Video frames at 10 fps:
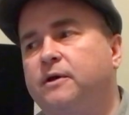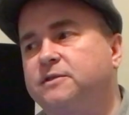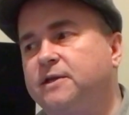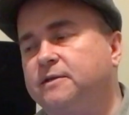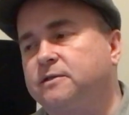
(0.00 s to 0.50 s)
a
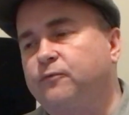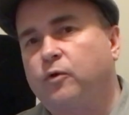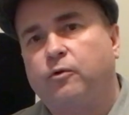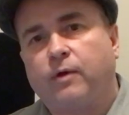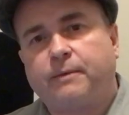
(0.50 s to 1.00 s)
sense of
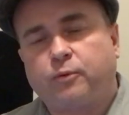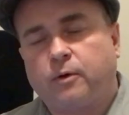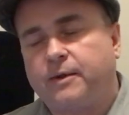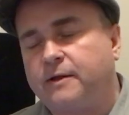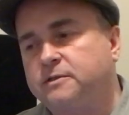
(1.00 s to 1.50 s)
regret
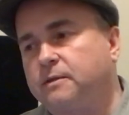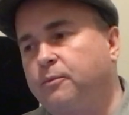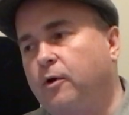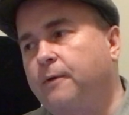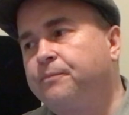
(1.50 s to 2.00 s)
permeates the
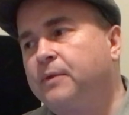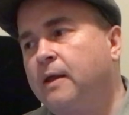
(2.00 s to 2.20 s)
book.